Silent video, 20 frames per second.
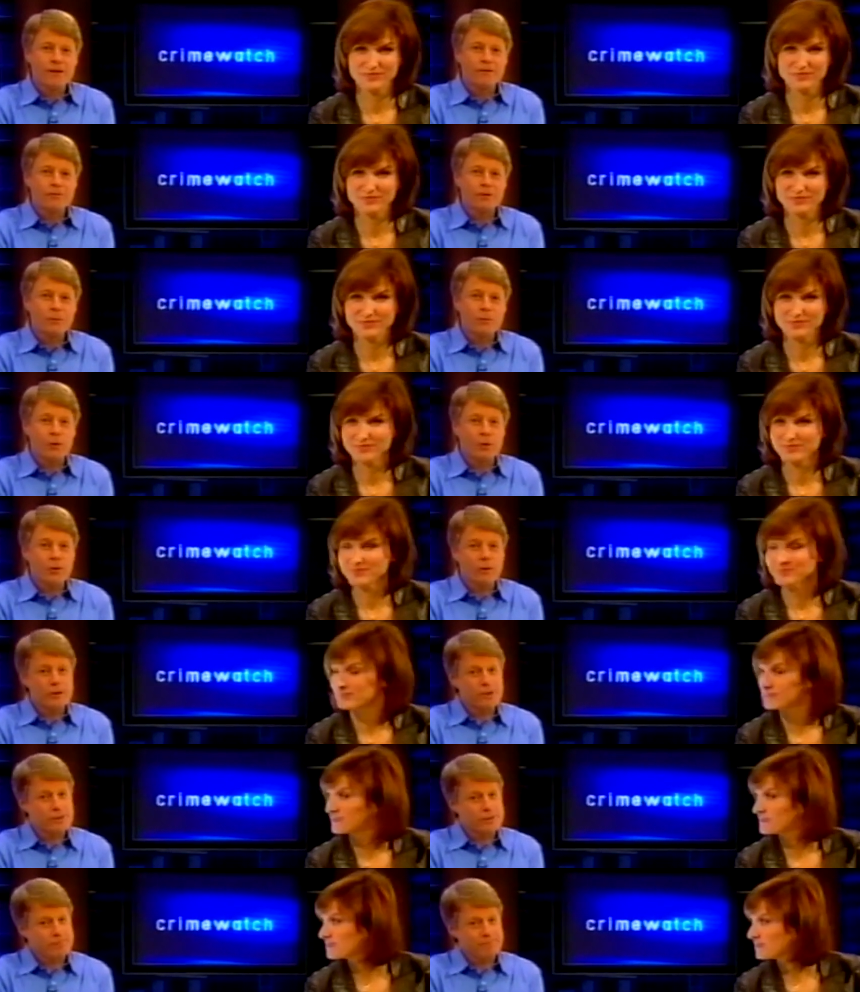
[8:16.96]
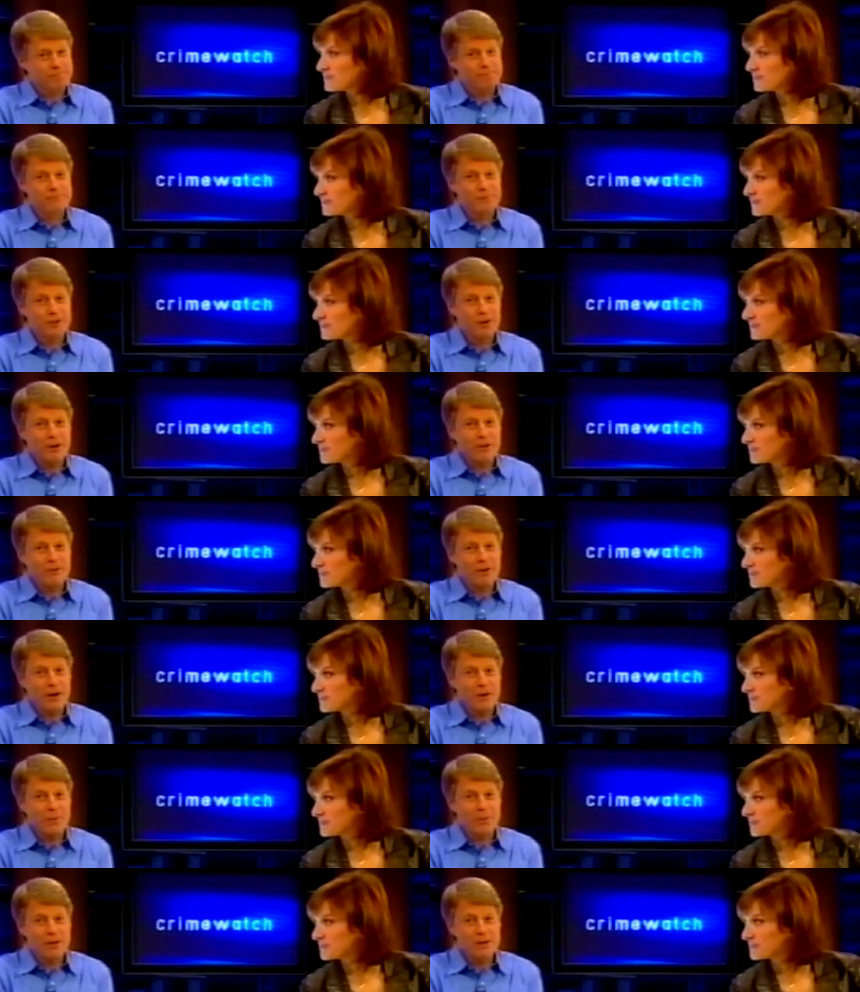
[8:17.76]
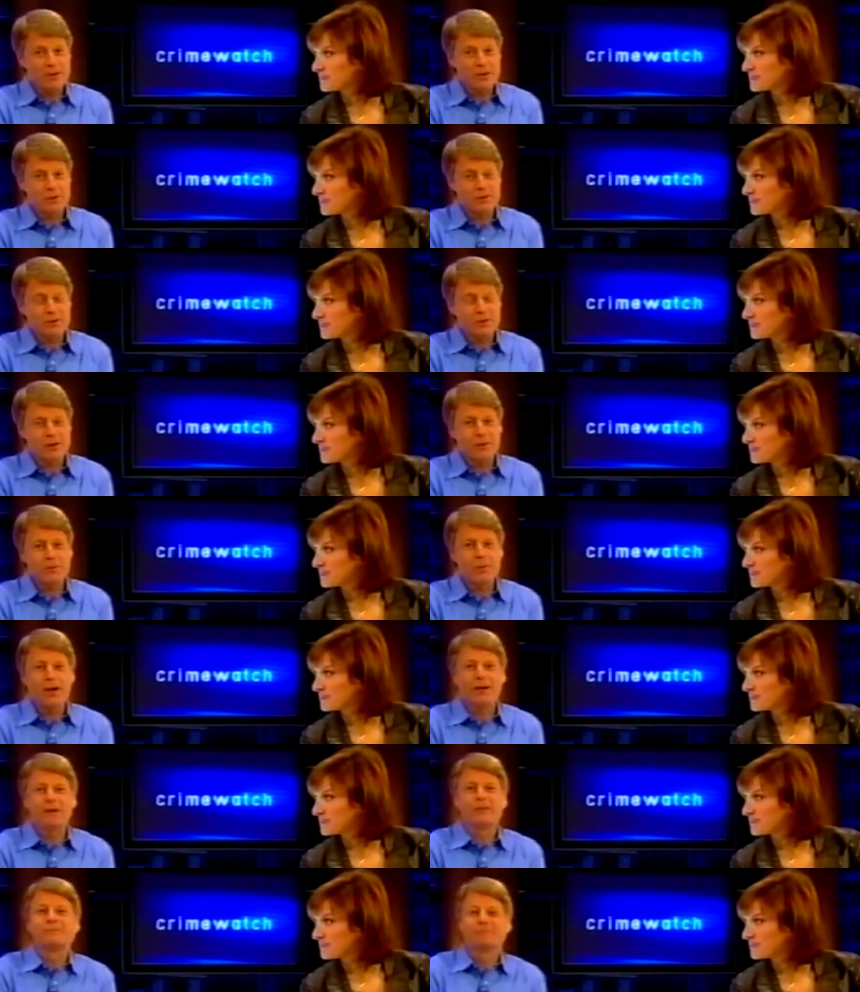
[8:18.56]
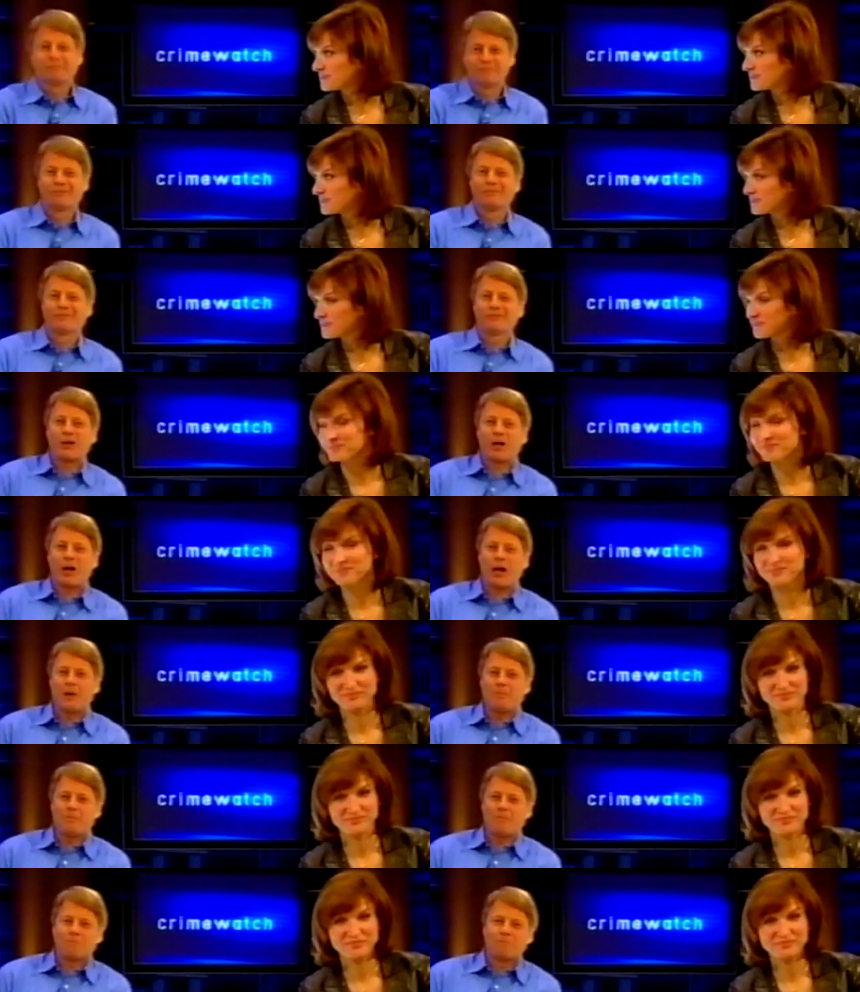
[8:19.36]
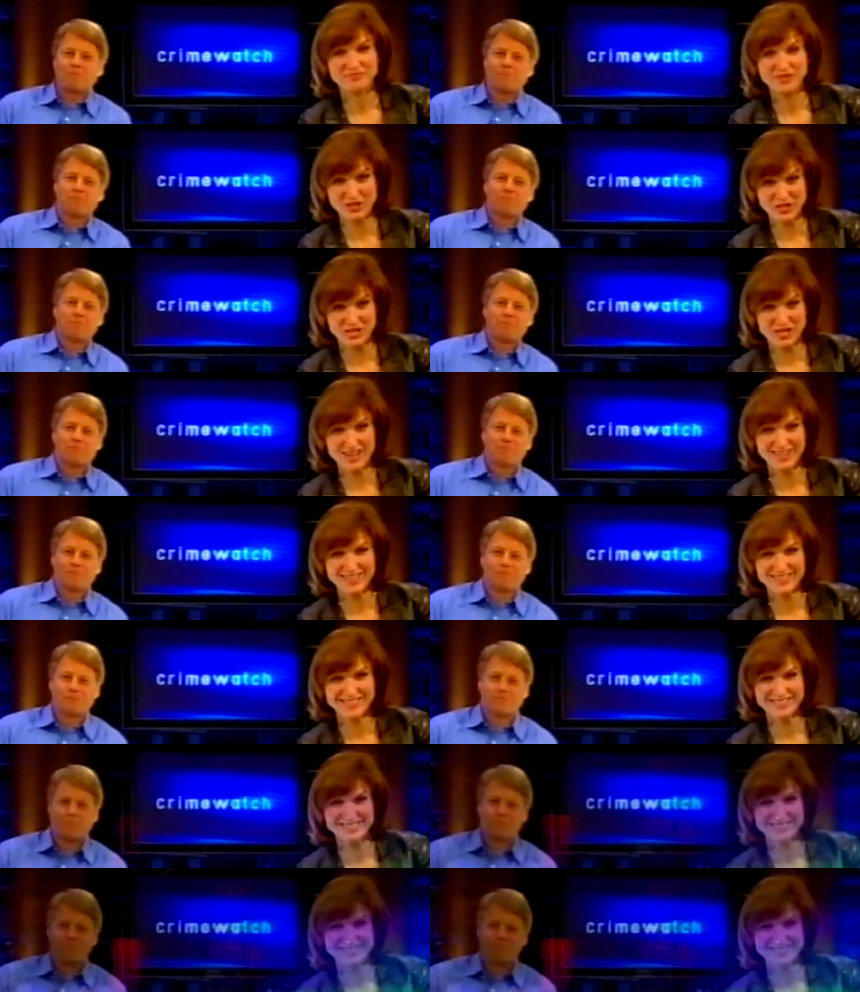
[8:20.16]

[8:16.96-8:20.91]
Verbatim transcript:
Speaker 1: From all of us, don't have nightmares, do sleep well. Good night.
Speaker 2: Good night.